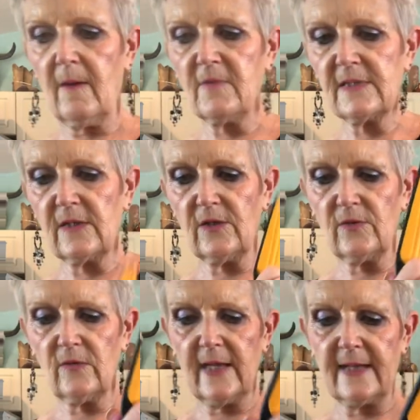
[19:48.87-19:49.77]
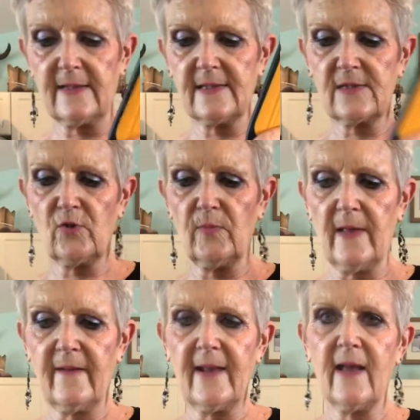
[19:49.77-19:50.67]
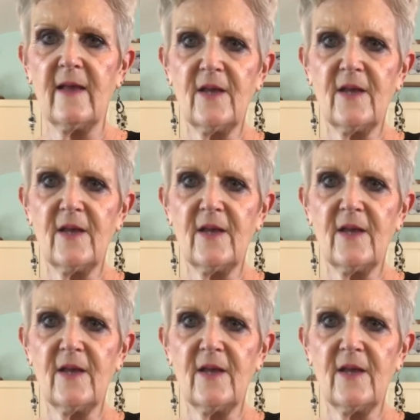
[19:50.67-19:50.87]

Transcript: I'm just going to do it like this, scoop it like that.